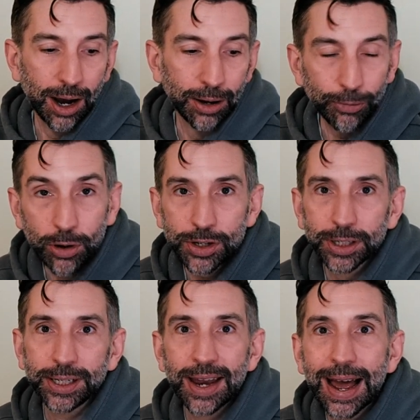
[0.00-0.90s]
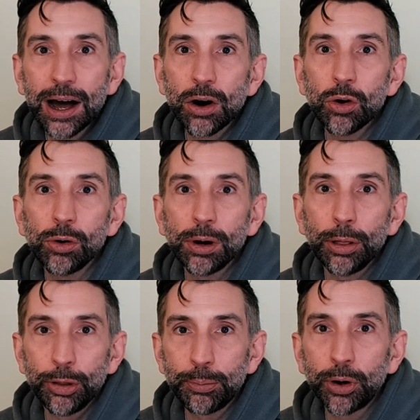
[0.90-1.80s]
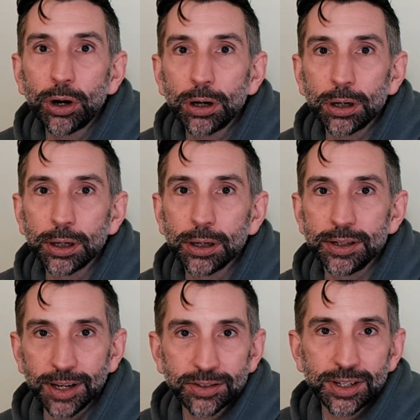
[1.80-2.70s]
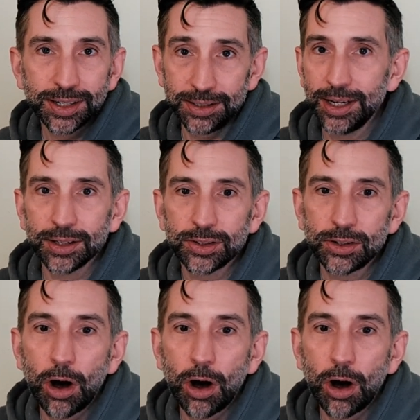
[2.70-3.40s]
Unfortunately, now The Burg doesn't exist